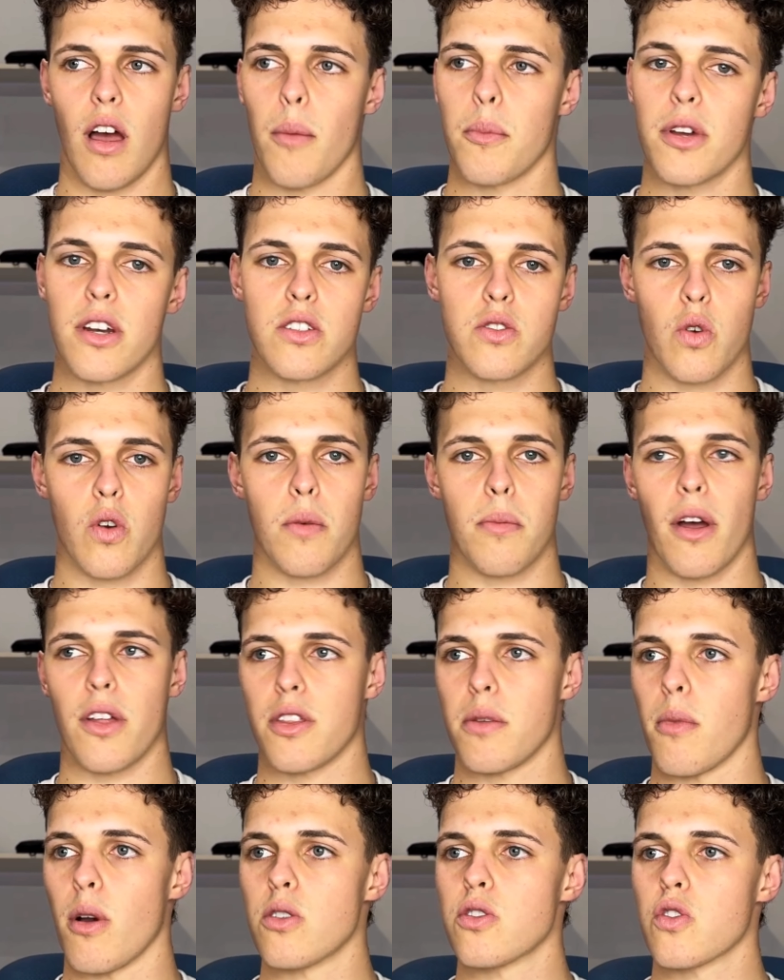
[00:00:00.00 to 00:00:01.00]
I'm going to talk about the
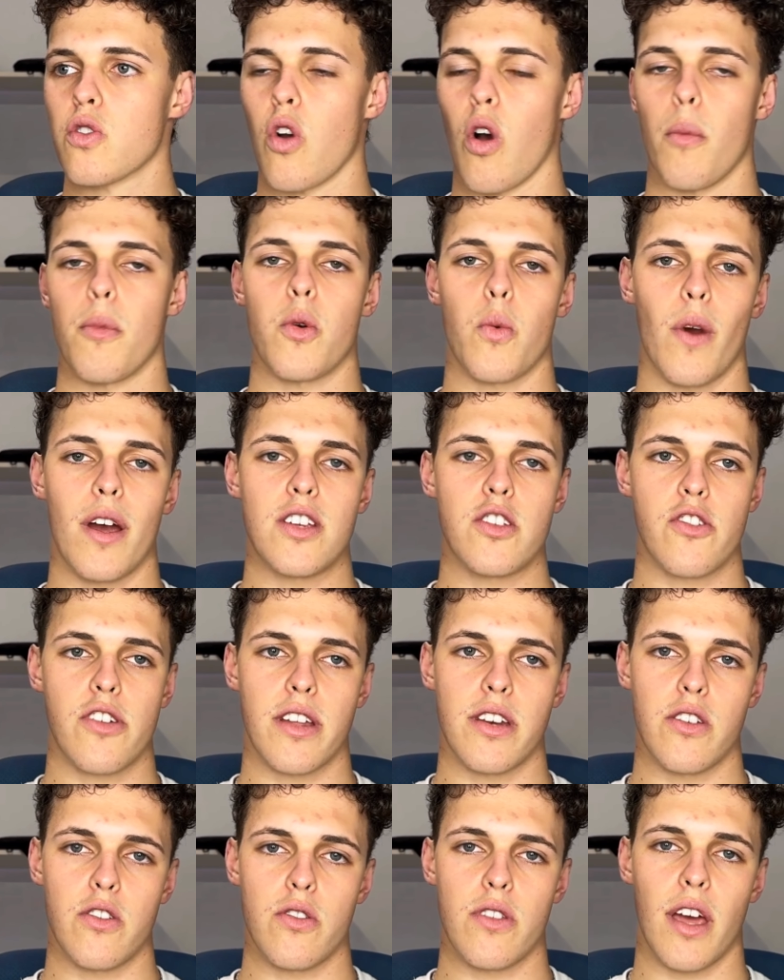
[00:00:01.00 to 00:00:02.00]
most common ways you
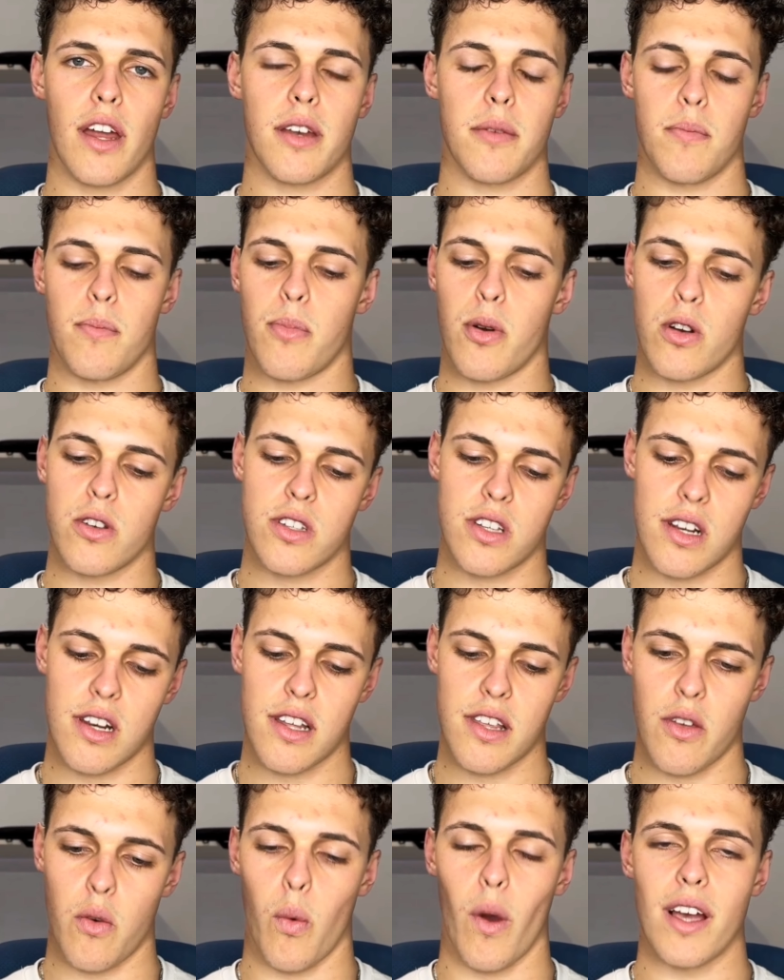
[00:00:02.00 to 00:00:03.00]
can do that, and personally
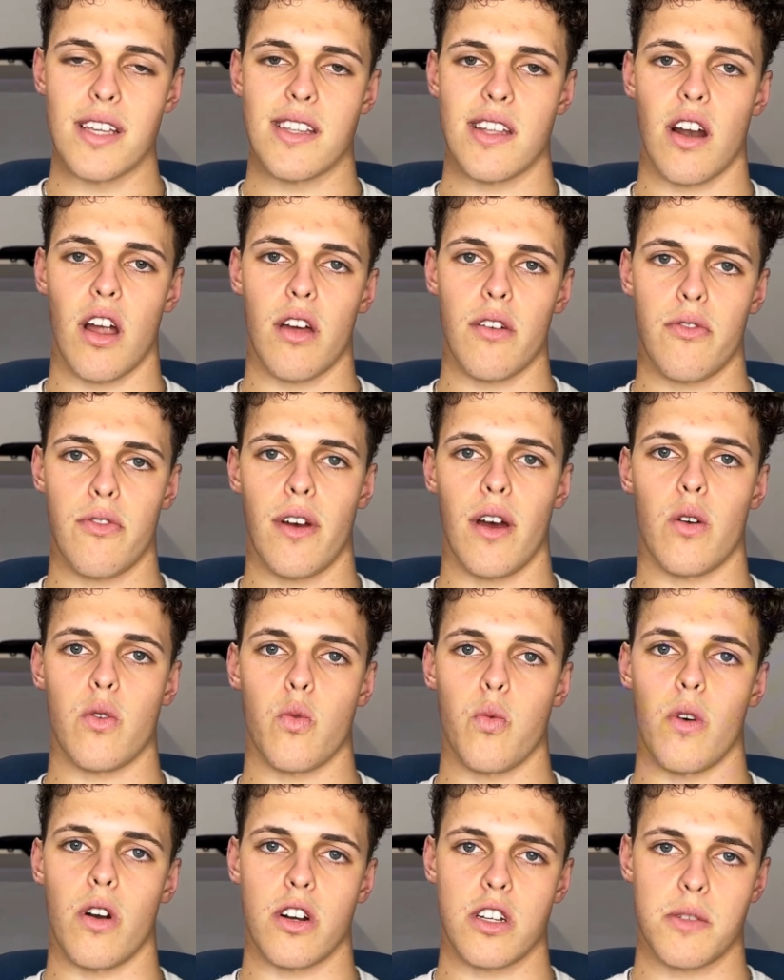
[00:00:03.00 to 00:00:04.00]
the ways that I found
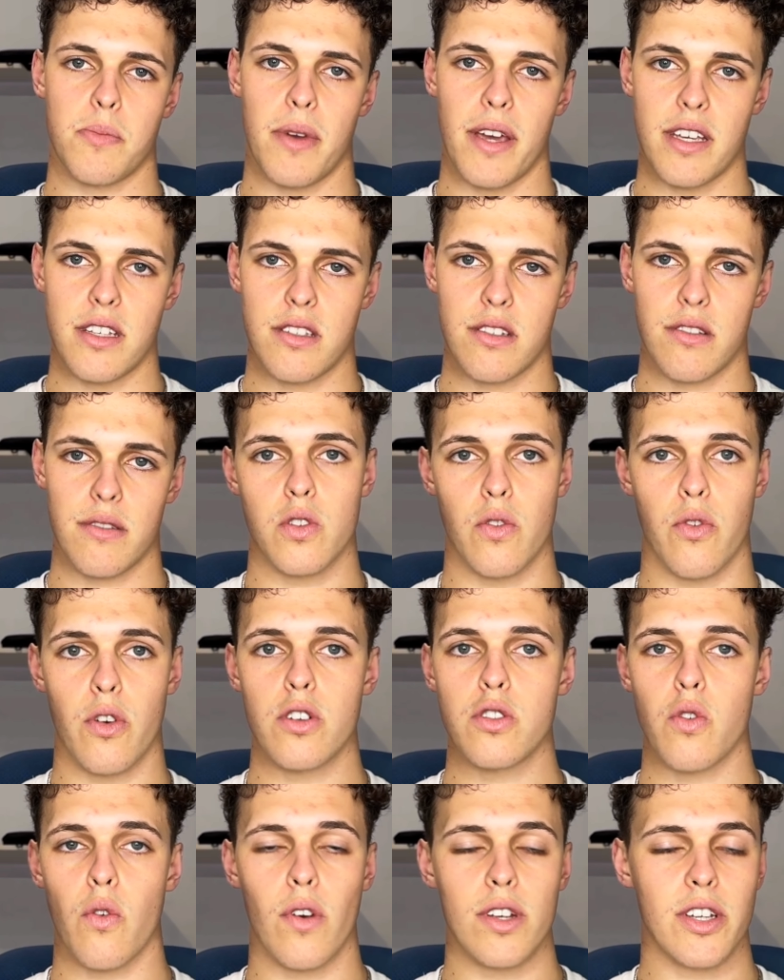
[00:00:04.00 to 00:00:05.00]
works best. So first
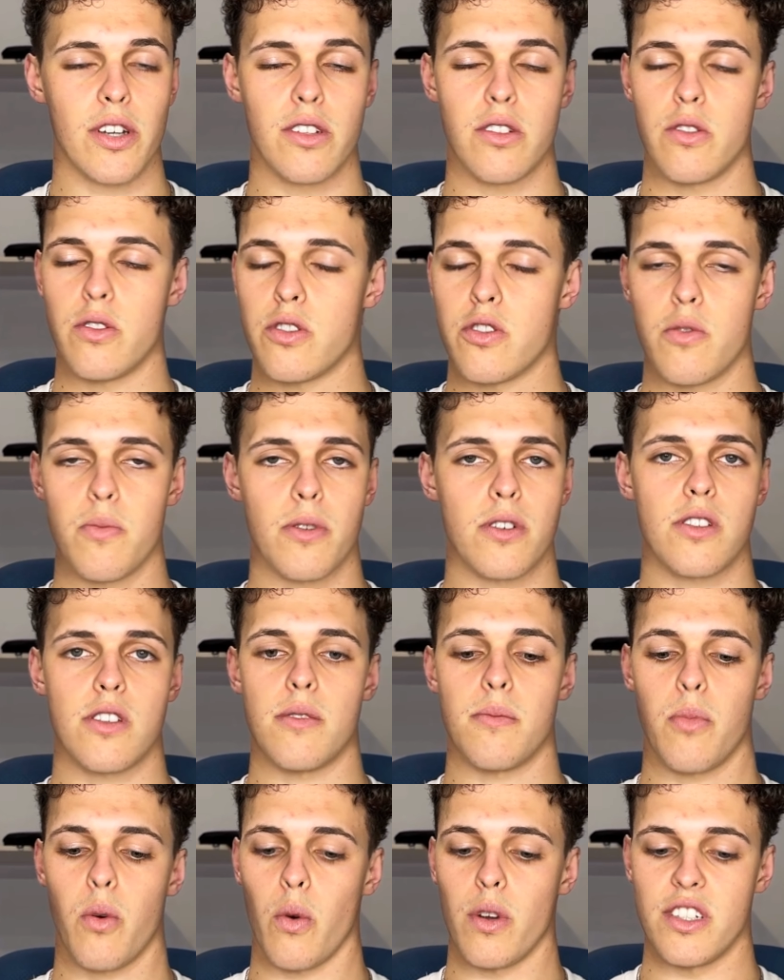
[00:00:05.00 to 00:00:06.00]
of all, what you can do is super
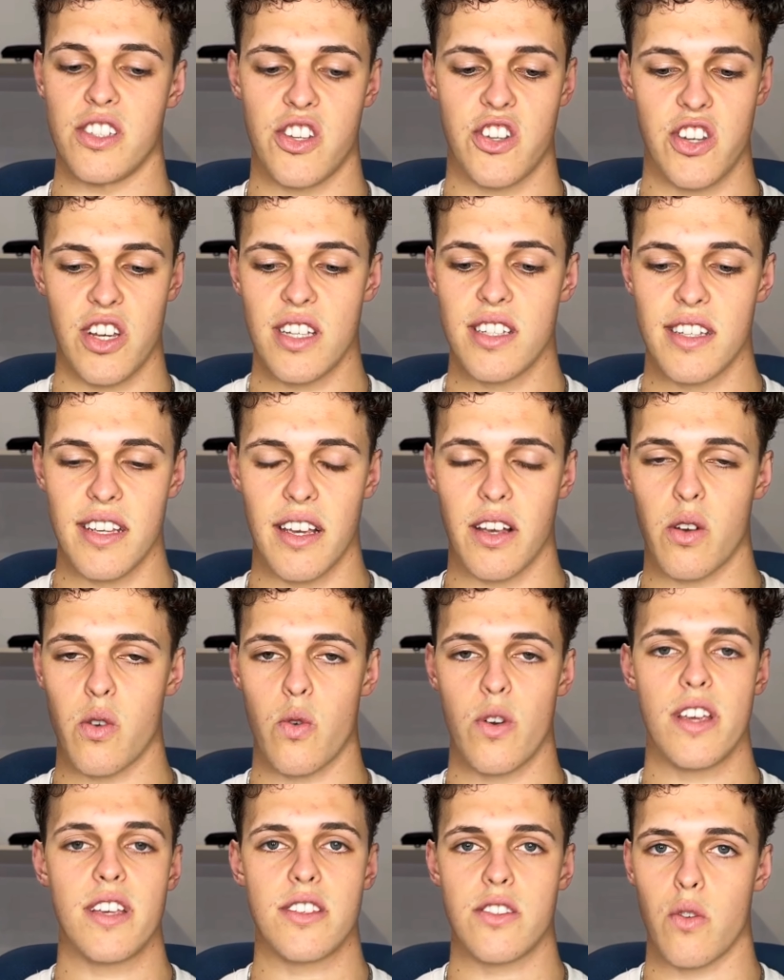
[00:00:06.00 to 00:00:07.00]
simple, is just
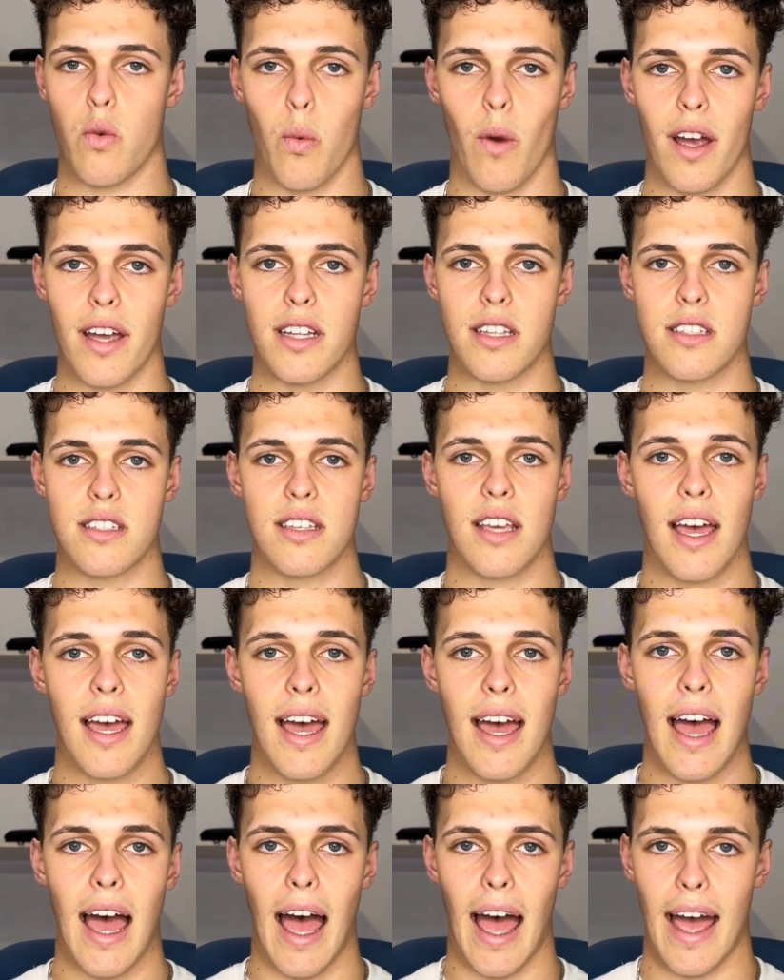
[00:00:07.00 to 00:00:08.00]
increase the weights
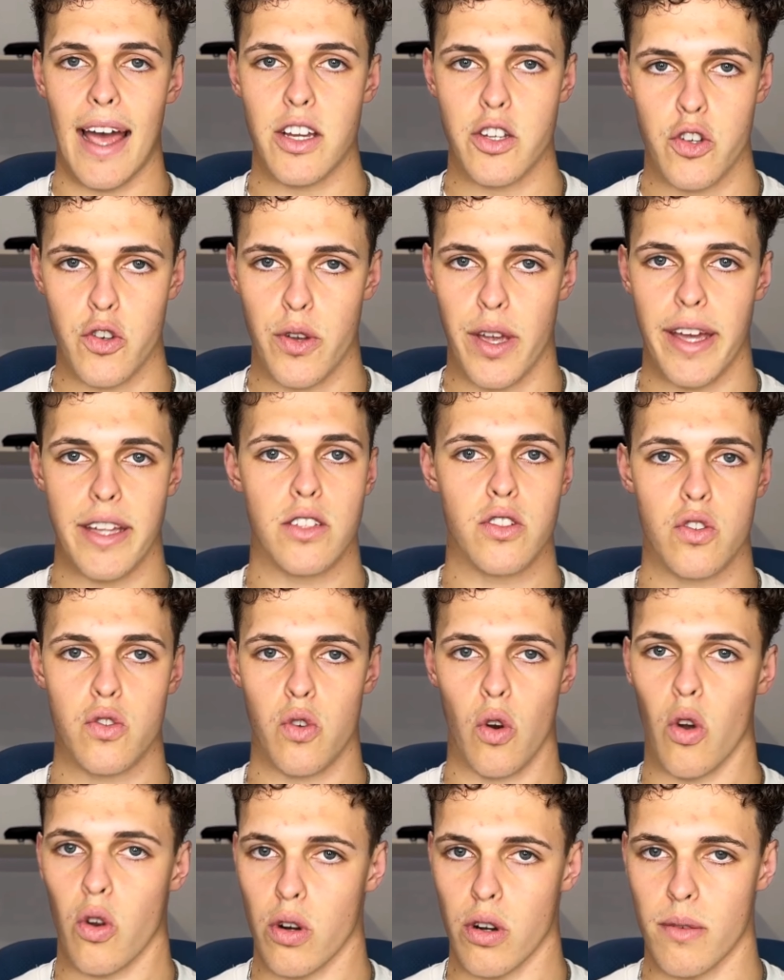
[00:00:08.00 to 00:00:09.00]
as you get
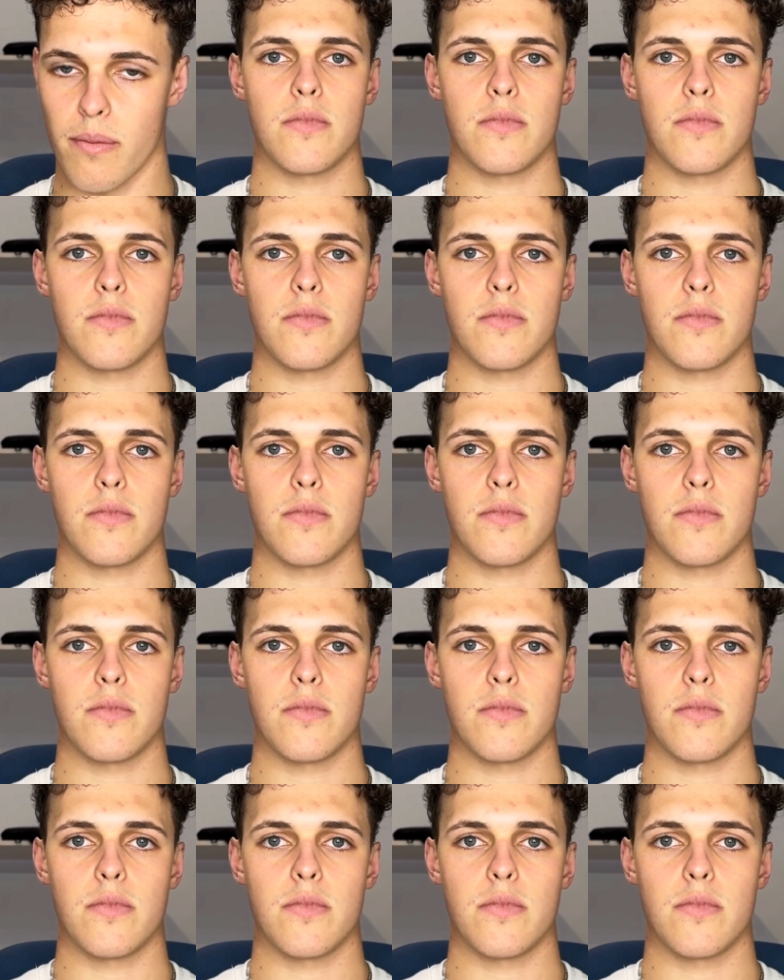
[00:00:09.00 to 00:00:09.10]
stronger.